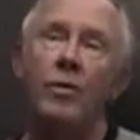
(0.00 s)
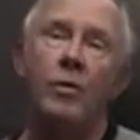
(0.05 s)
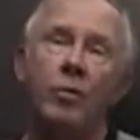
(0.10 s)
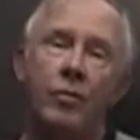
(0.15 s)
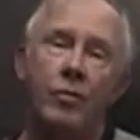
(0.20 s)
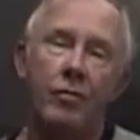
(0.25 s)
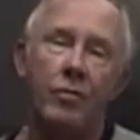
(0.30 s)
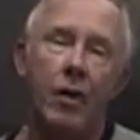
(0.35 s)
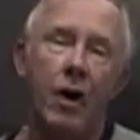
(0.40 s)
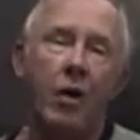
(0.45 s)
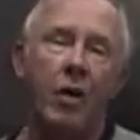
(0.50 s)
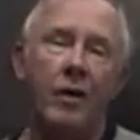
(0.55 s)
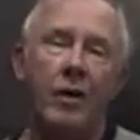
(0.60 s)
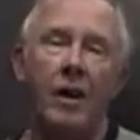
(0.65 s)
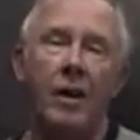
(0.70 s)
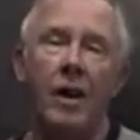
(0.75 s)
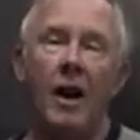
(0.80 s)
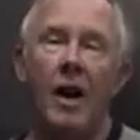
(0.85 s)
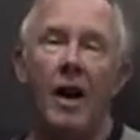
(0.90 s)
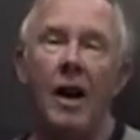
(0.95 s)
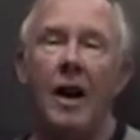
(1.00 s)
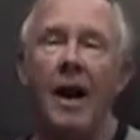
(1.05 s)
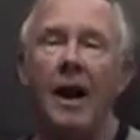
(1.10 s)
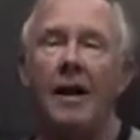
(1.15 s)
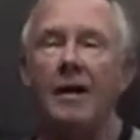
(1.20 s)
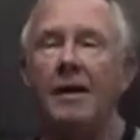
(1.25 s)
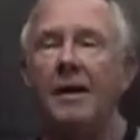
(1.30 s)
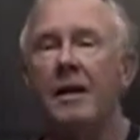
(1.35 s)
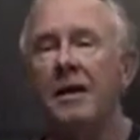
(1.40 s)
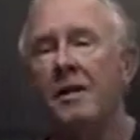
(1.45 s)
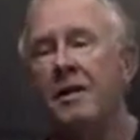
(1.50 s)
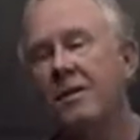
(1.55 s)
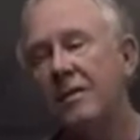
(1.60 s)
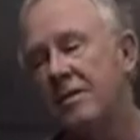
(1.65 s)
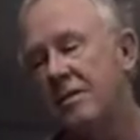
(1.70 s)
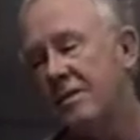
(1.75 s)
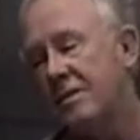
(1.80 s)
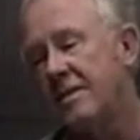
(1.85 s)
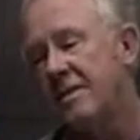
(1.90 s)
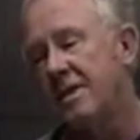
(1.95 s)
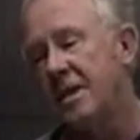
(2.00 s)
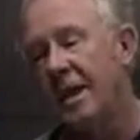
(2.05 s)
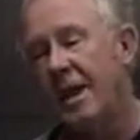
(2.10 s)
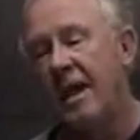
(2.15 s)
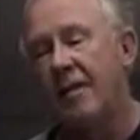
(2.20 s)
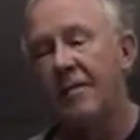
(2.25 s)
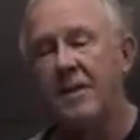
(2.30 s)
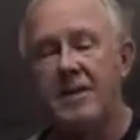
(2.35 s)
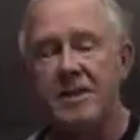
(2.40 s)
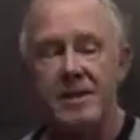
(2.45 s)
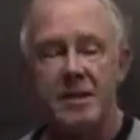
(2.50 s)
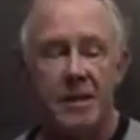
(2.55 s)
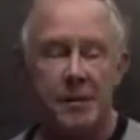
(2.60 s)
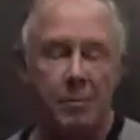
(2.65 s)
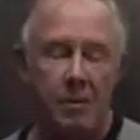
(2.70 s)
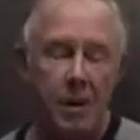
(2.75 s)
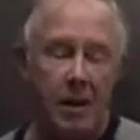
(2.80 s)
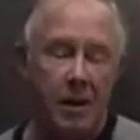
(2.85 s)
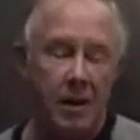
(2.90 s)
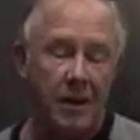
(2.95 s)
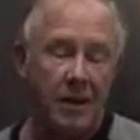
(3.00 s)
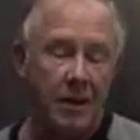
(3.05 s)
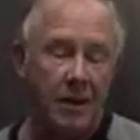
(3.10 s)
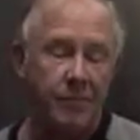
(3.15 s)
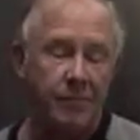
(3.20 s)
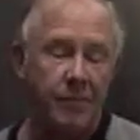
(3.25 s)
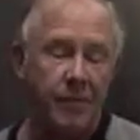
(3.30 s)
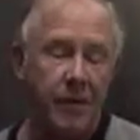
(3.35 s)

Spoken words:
He was falling a lot and just didn't have any stability.